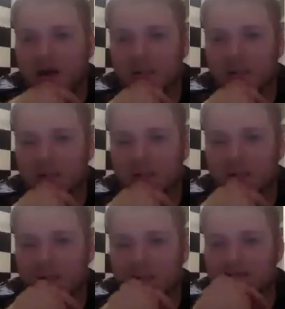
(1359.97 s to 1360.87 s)
people
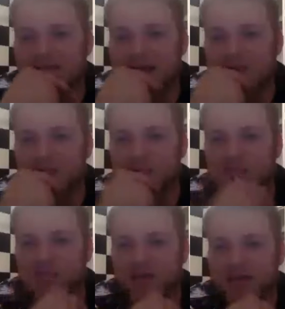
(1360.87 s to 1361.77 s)
through bedtime
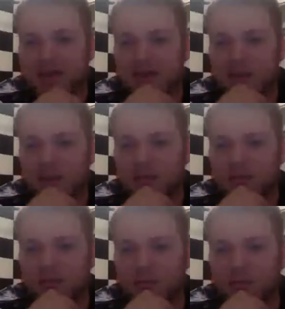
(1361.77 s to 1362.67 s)
stories, and they
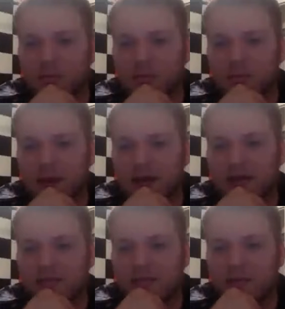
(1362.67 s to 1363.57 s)
want us all to be
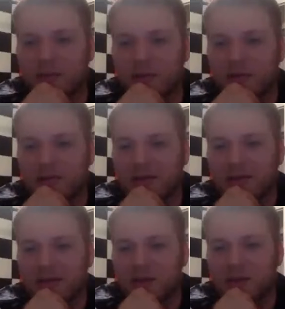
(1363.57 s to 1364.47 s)
mindless robots.
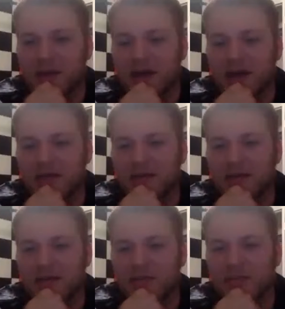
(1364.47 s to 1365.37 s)
Can we have
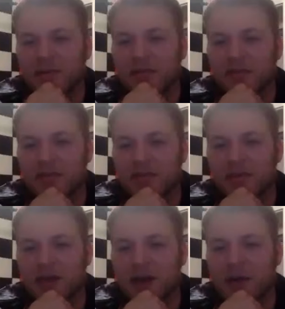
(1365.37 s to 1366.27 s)
a conspiracy
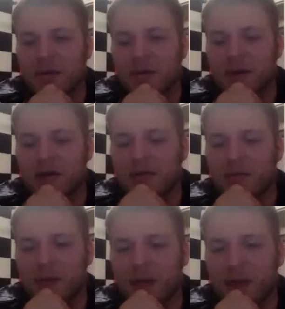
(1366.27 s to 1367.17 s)
theory hour, by
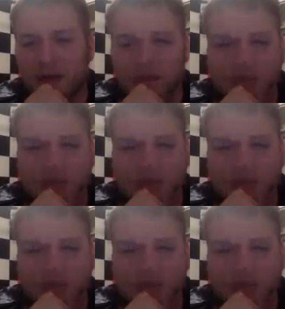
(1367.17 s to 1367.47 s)
the way?